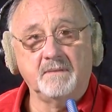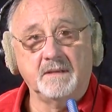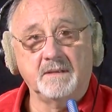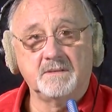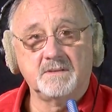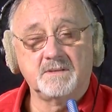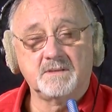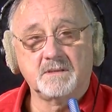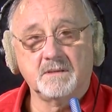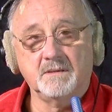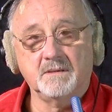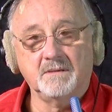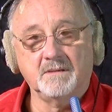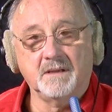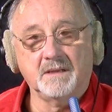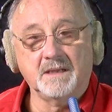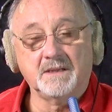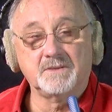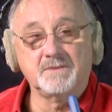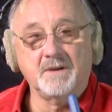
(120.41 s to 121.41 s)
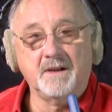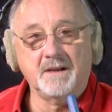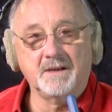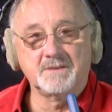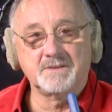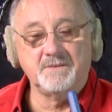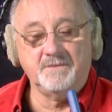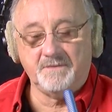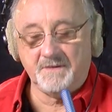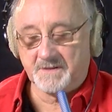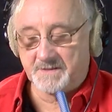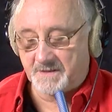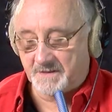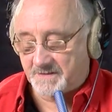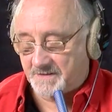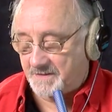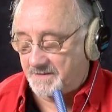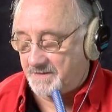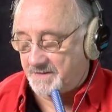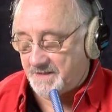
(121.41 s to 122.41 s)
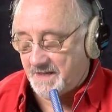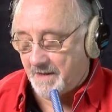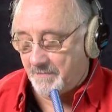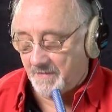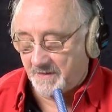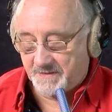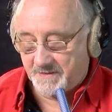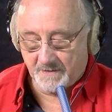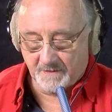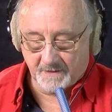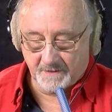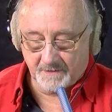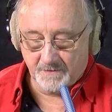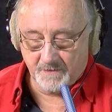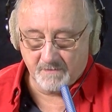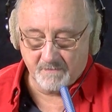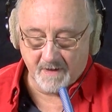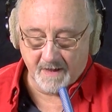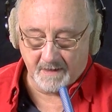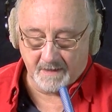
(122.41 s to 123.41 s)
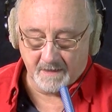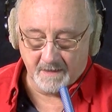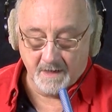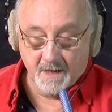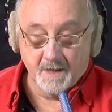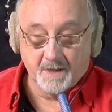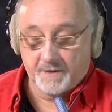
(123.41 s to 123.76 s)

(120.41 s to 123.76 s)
It's electronics and physics, and there's not you can do about it.